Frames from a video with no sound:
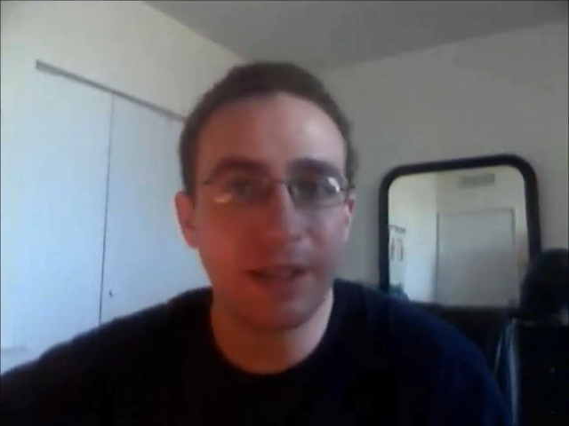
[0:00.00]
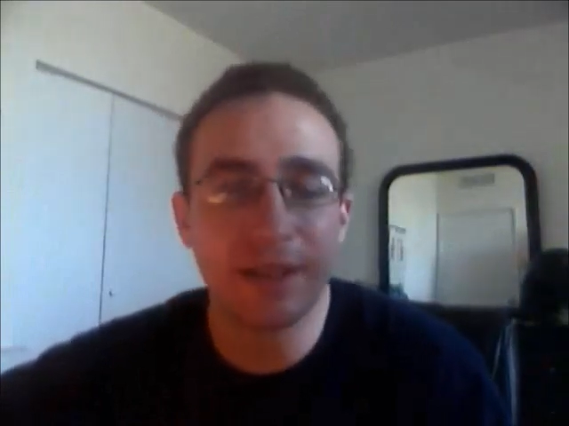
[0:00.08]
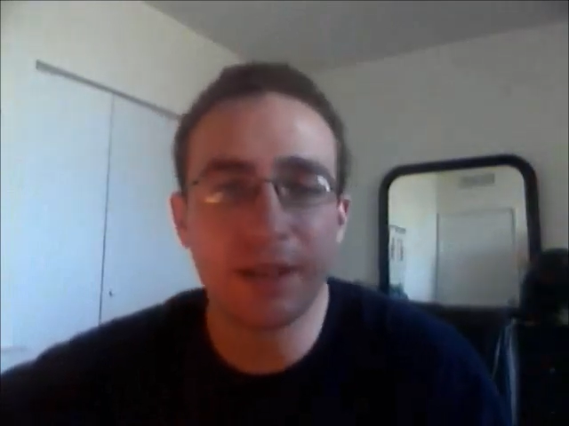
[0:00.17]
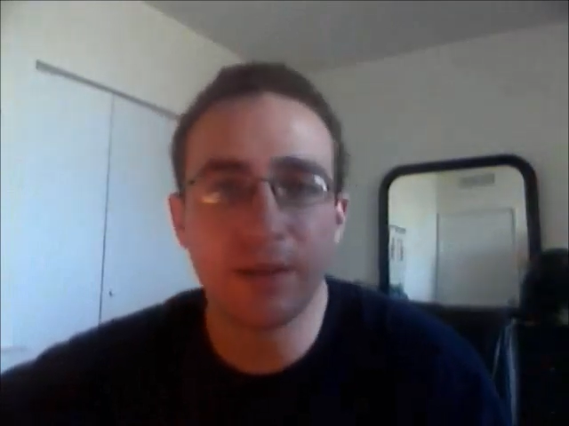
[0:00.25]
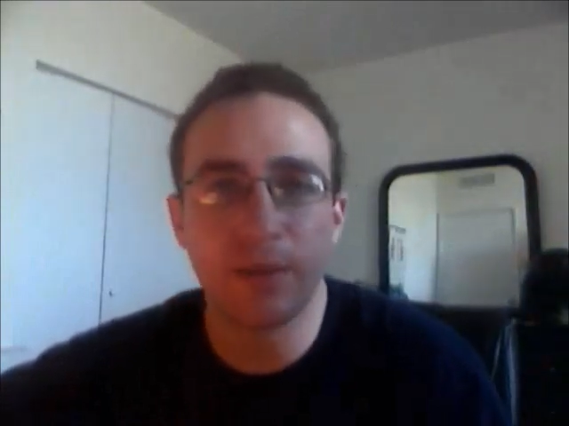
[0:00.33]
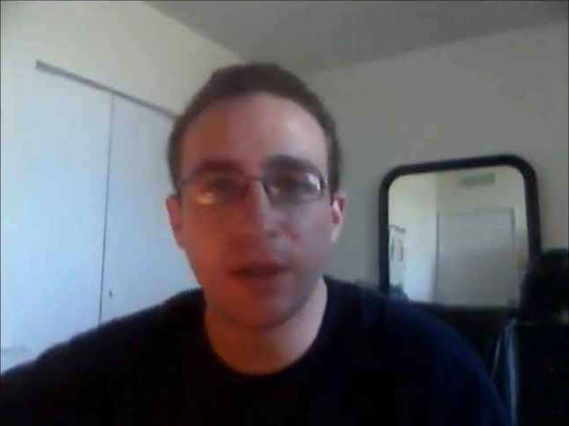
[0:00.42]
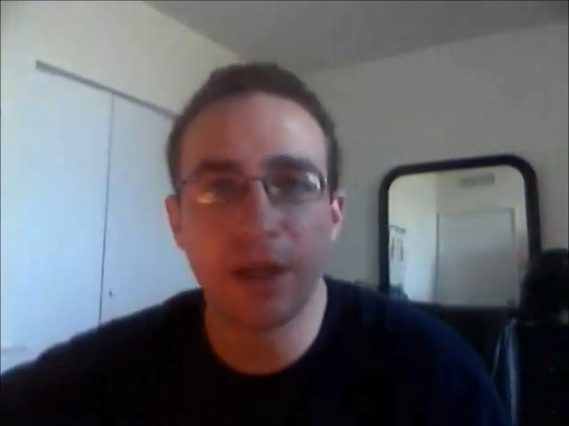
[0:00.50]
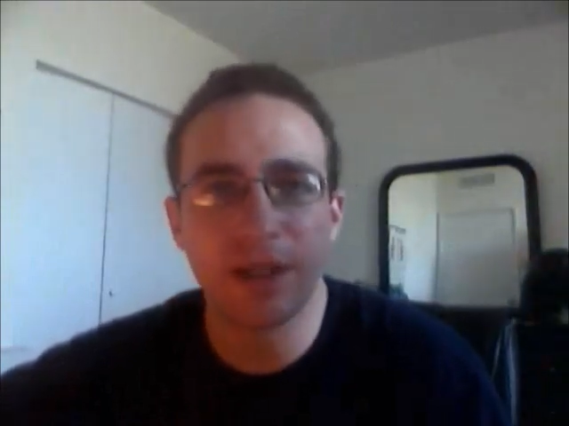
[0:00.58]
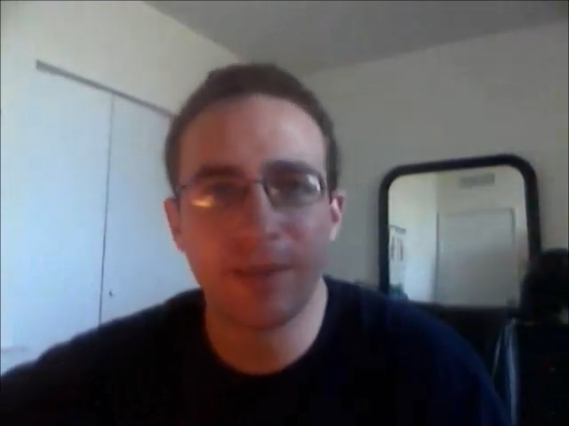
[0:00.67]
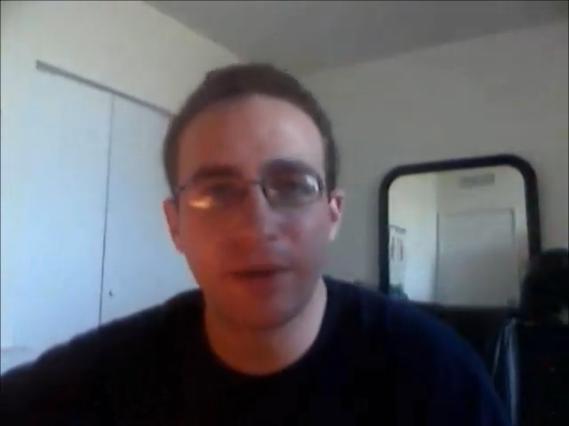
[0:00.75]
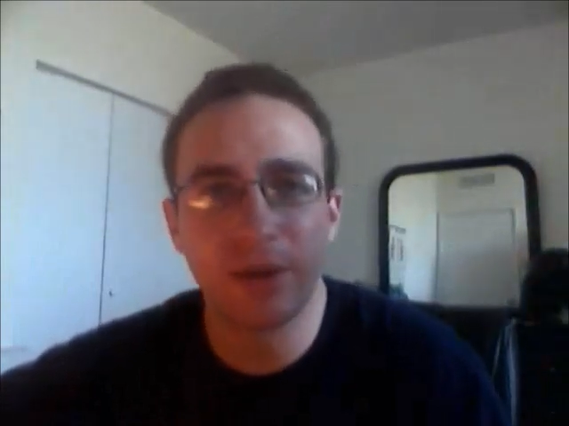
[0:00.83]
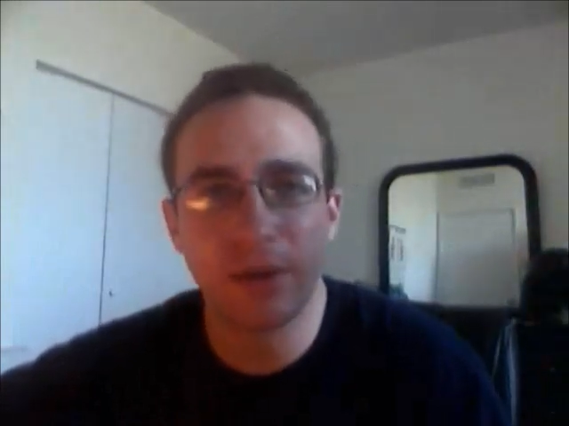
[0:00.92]
since we talked
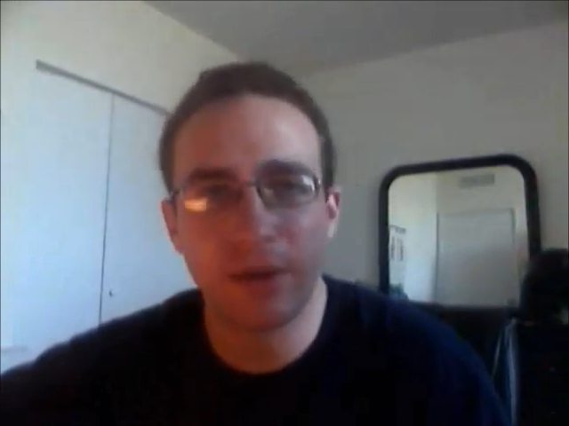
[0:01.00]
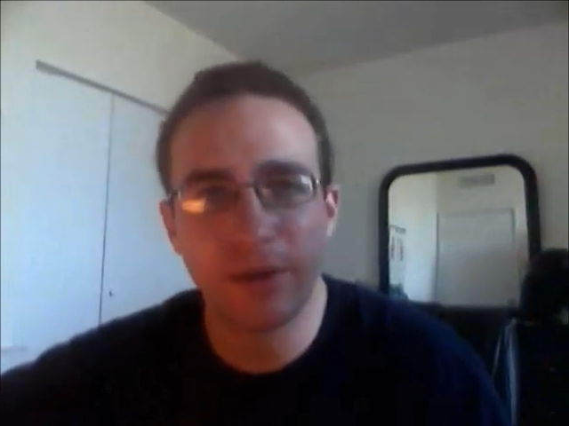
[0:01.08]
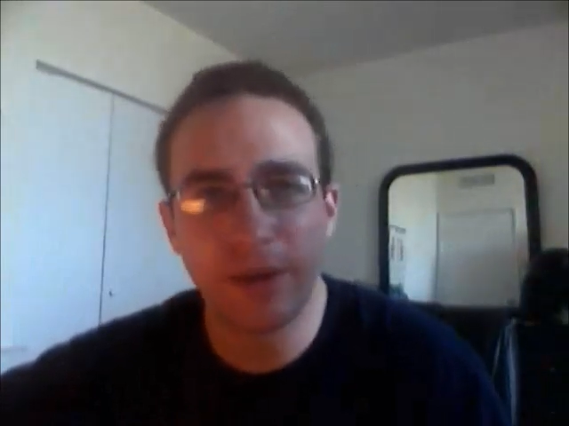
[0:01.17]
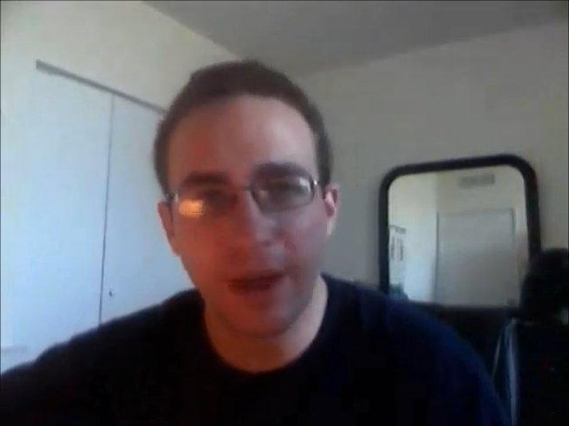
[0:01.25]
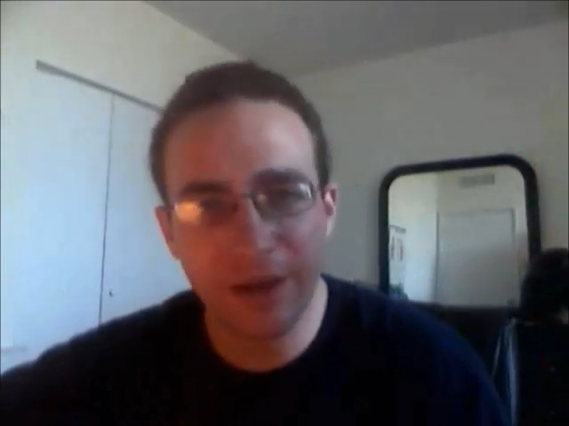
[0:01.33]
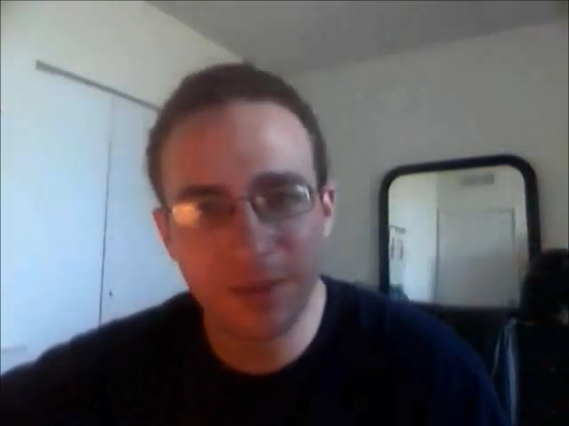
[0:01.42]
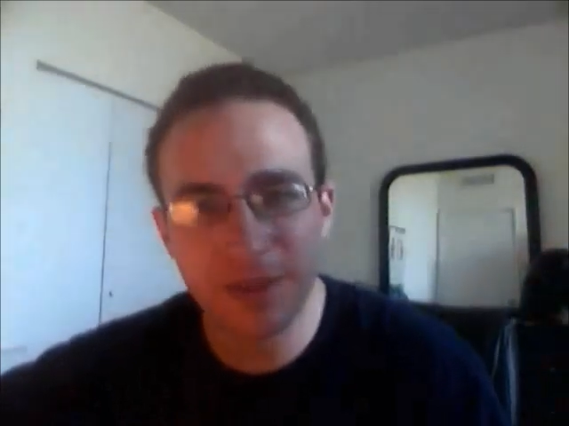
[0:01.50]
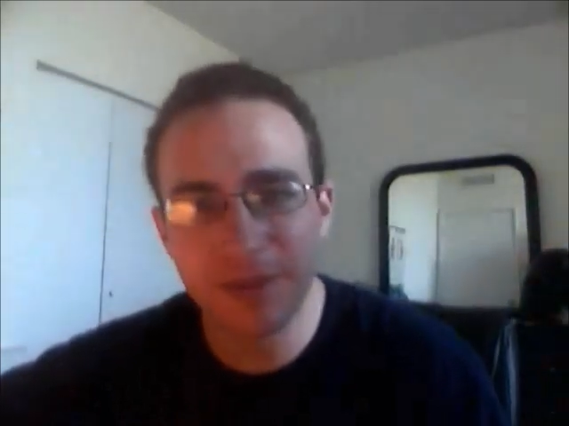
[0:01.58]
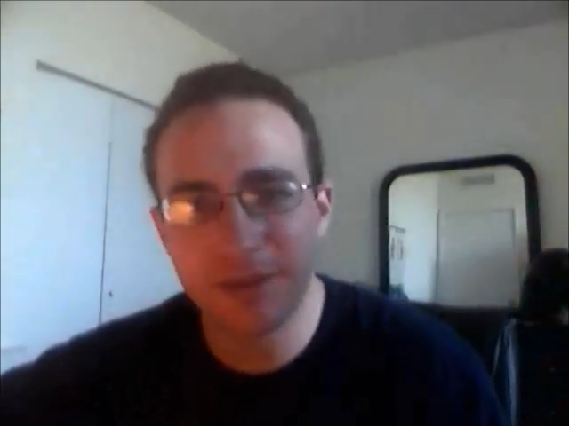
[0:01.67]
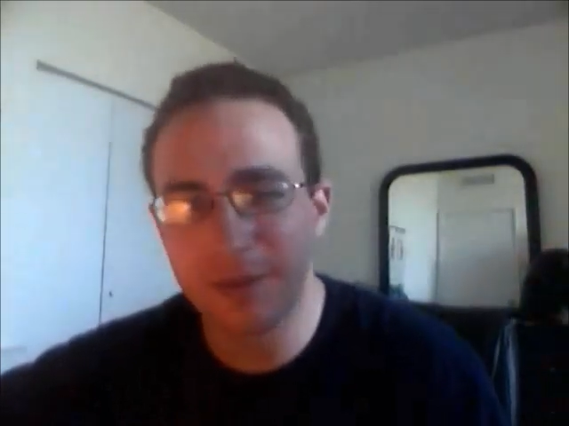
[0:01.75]
about the thalamus,